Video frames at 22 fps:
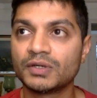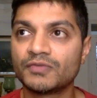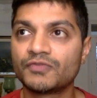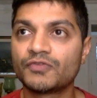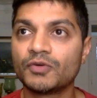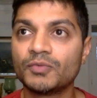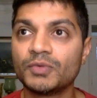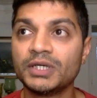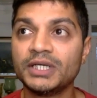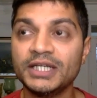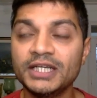
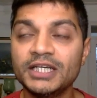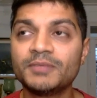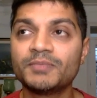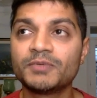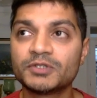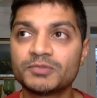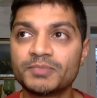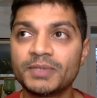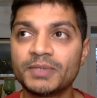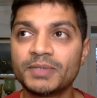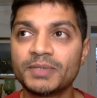From a league
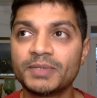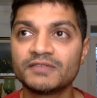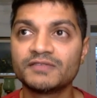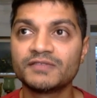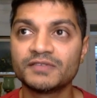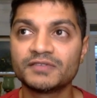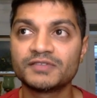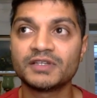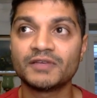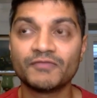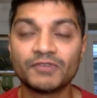
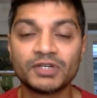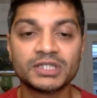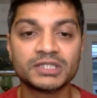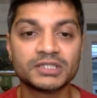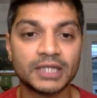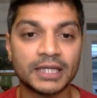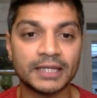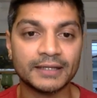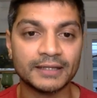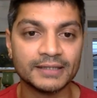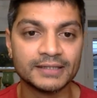perspective, if someone
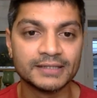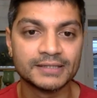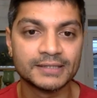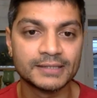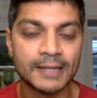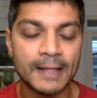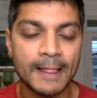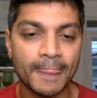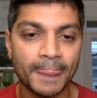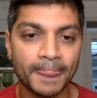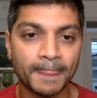has done this,
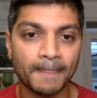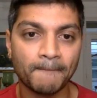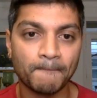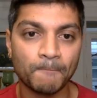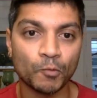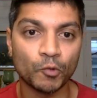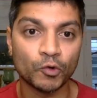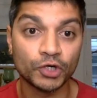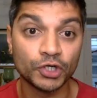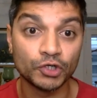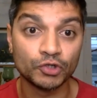
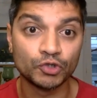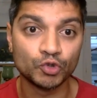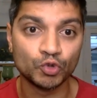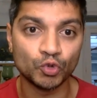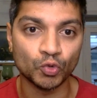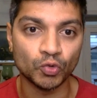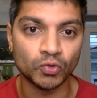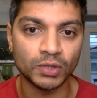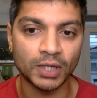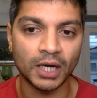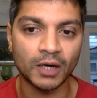what do you do
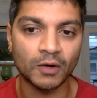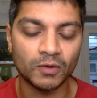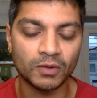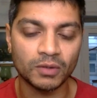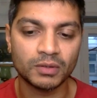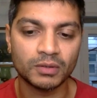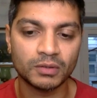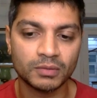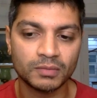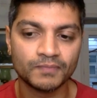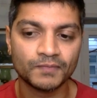now?
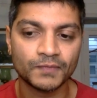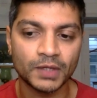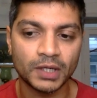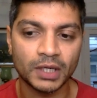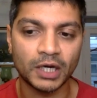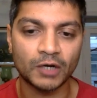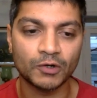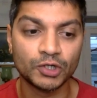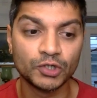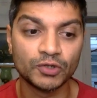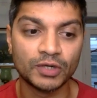
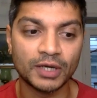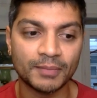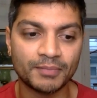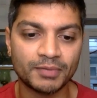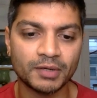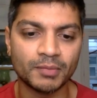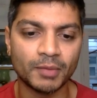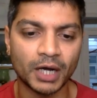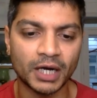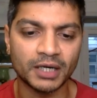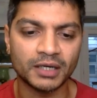How do you
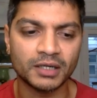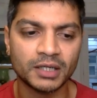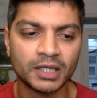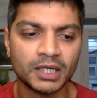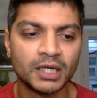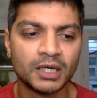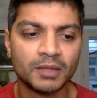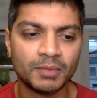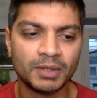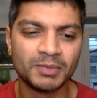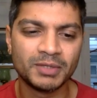reprimand?
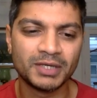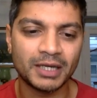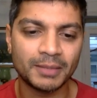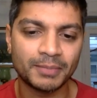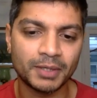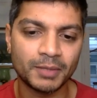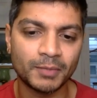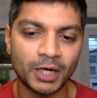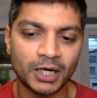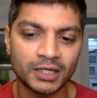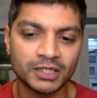Maybe
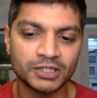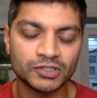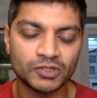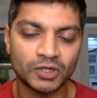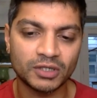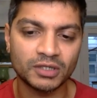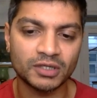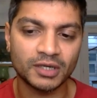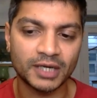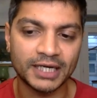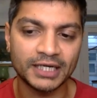reprimand is
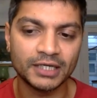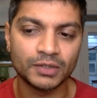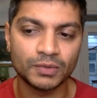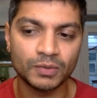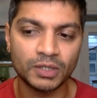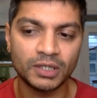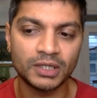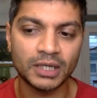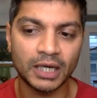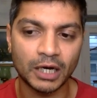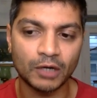not the right
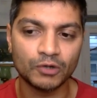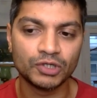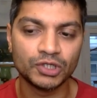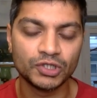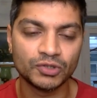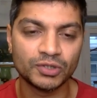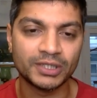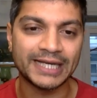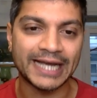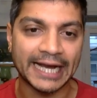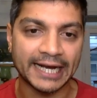word. How do
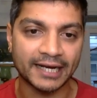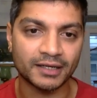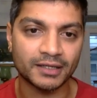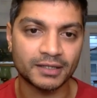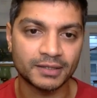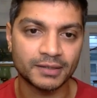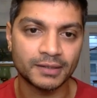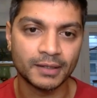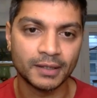you react?